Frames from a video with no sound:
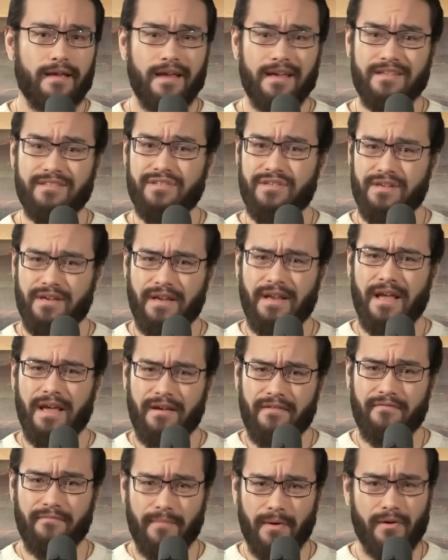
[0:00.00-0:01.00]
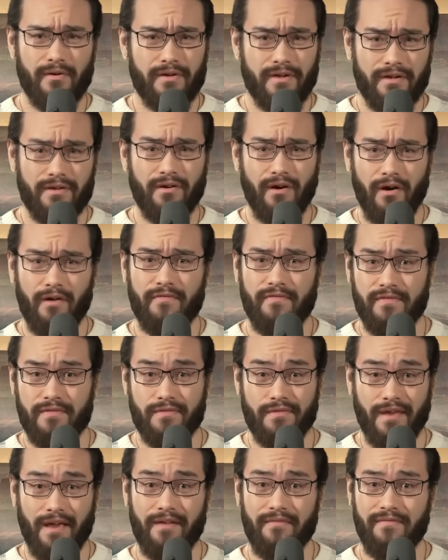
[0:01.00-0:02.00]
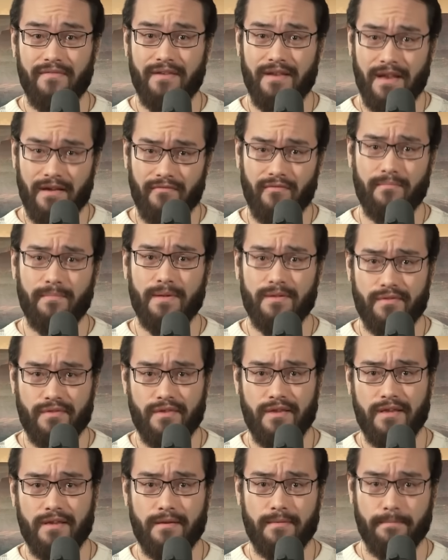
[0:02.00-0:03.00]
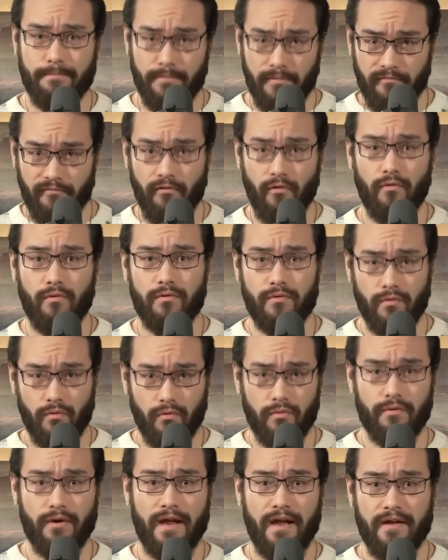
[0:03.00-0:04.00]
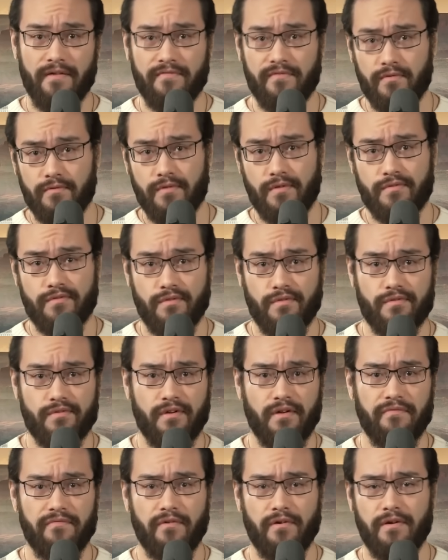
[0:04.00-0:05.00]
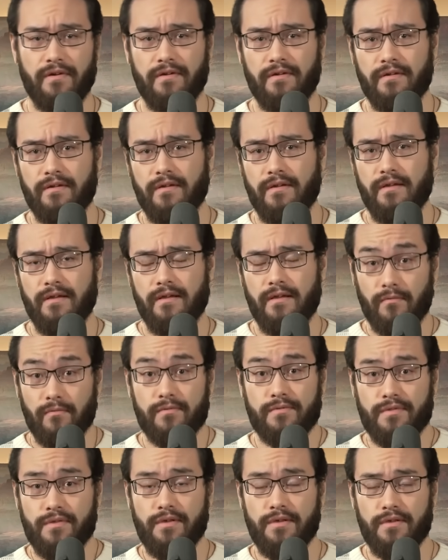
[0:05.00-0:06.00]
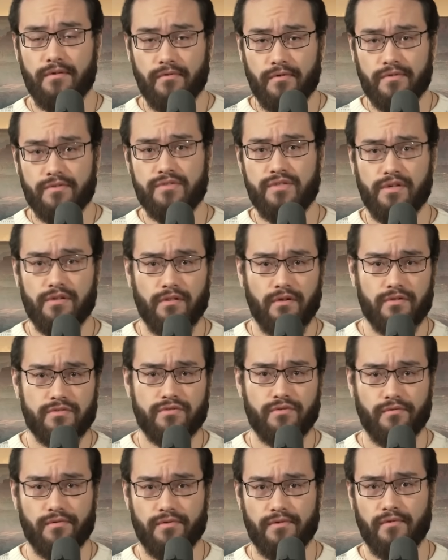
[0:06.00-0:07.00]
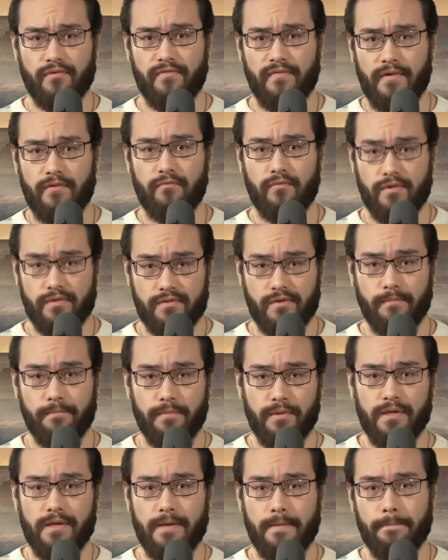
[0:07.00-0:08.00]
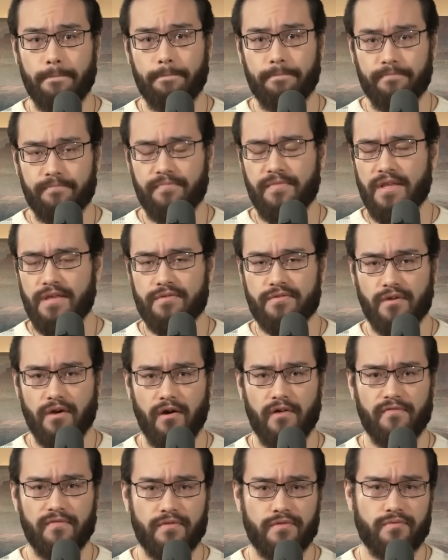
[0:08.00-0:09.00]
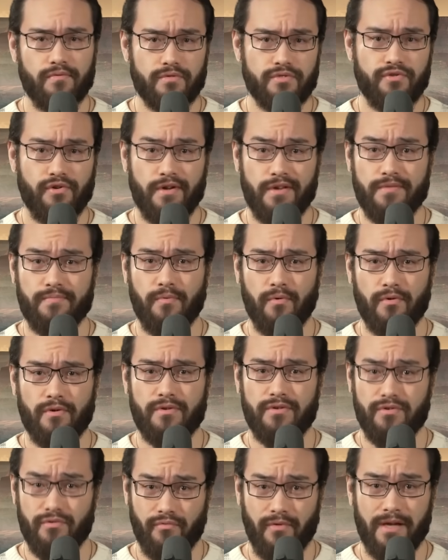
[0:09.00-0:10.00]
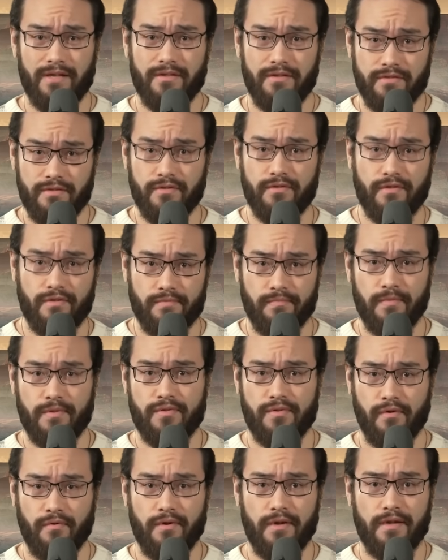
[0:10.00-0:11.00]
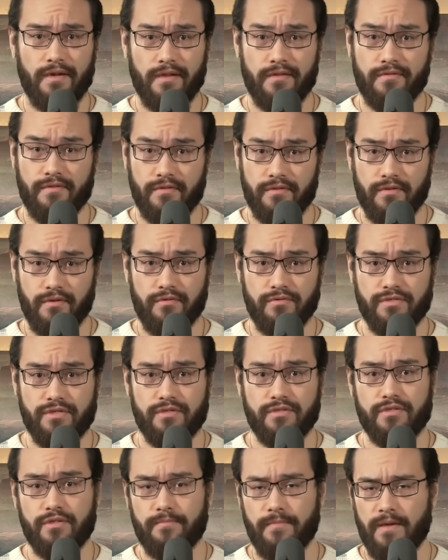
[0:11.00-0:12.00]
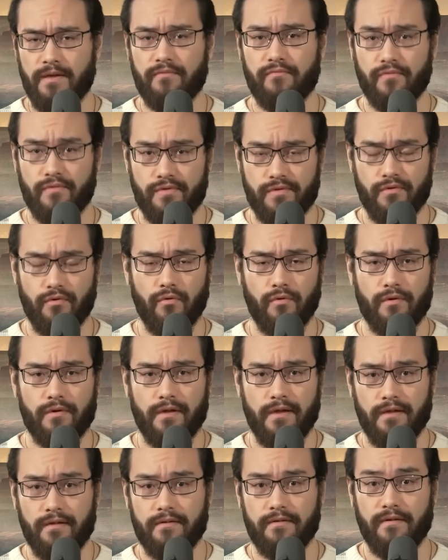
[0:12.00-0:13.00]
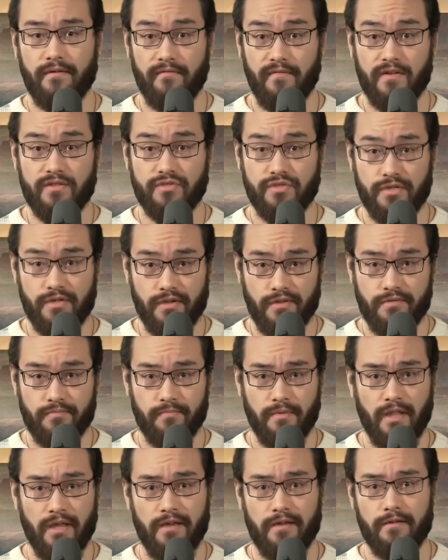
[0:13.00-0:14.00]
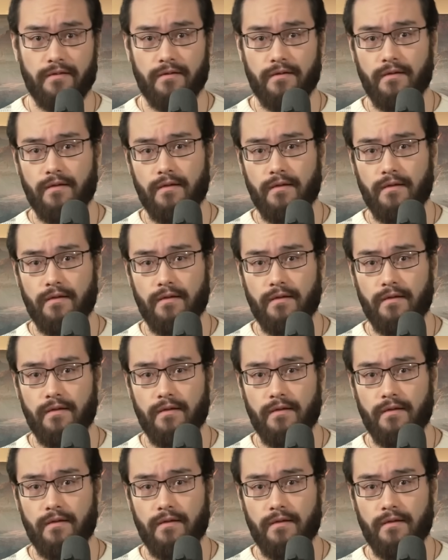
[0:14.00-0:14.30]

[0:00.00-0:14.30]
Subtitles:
Ancient Native American coffins have never been seen before or after this discovery. Once the U.S. Geological Survey was complete, these coffins were transported directly to the Smithsonian Institution to be restored and eventually displayed.